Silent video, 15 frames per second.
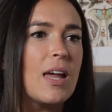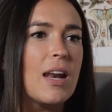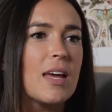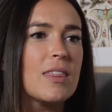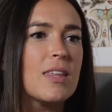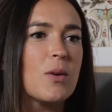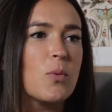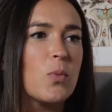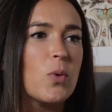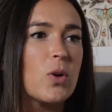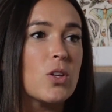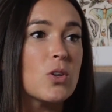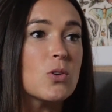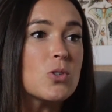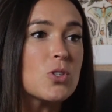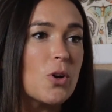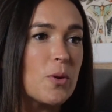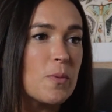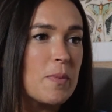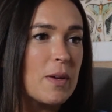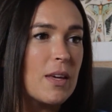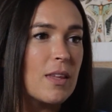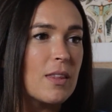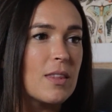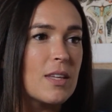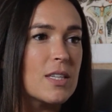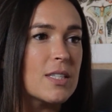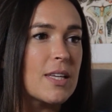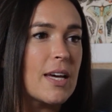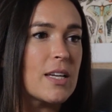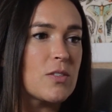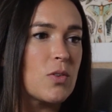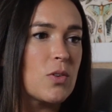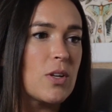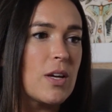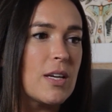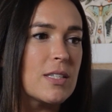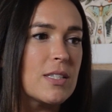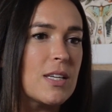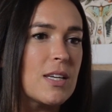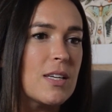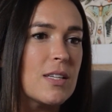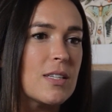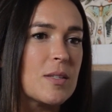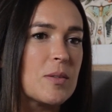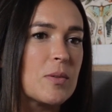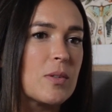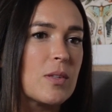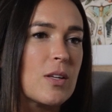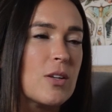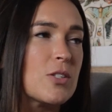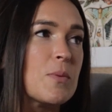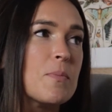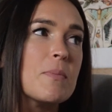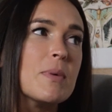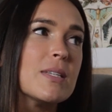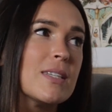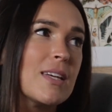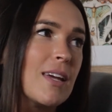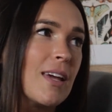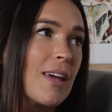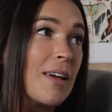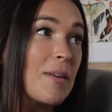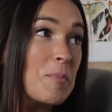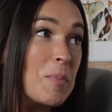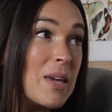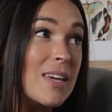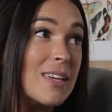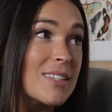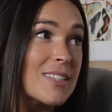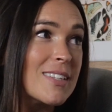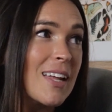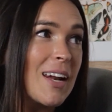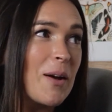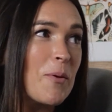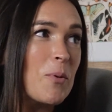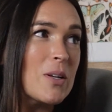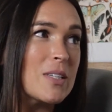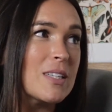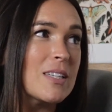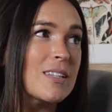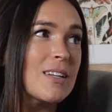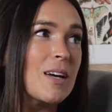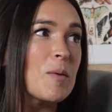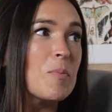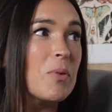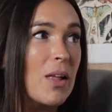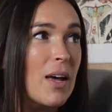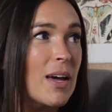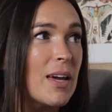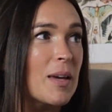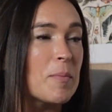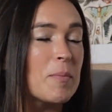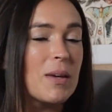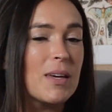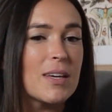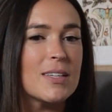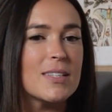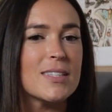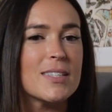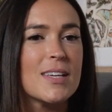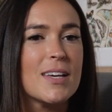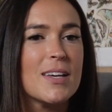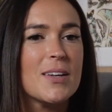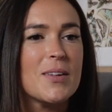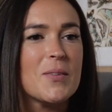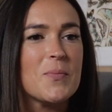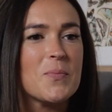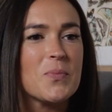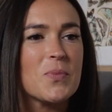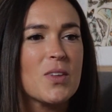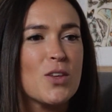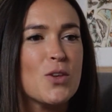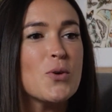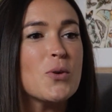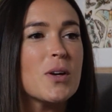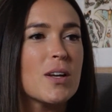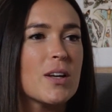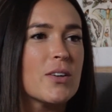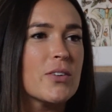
And I think what you showed me these last few days is there's a missing piece that I wasn't applying because you can